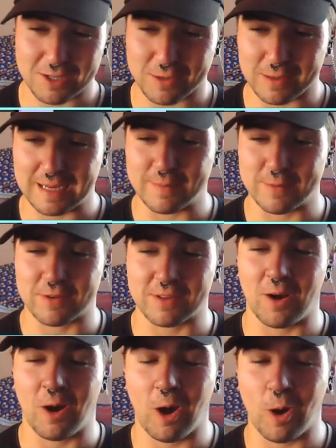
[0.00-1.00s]
She screams
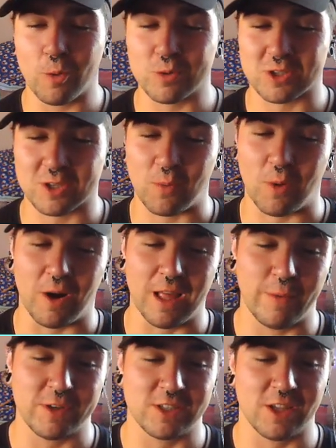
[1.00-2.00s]
for the whole
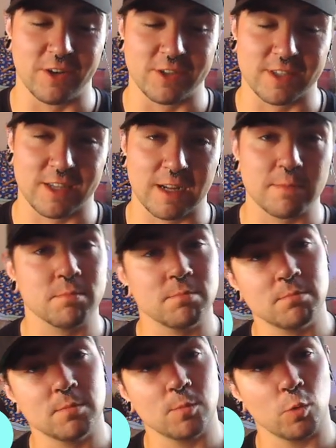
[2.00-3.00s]
squat, and then she's done, she's like,
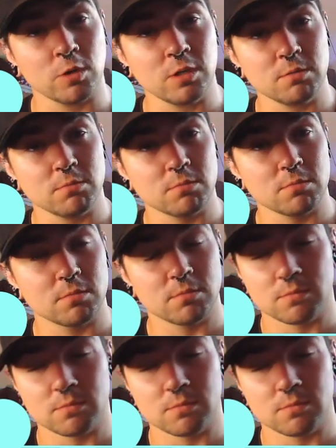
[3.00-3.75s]
all good?